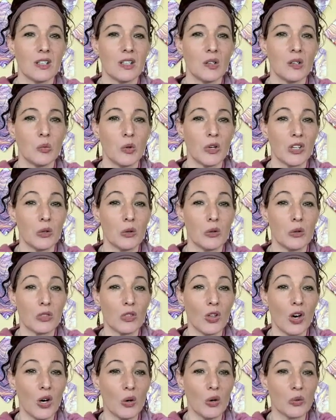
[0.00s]
in what you
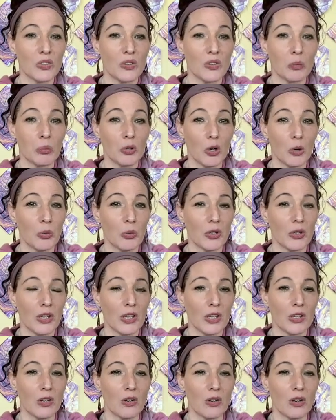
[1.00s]
thought was
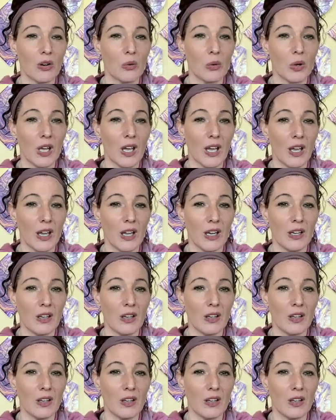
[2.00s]
appropriate or okay.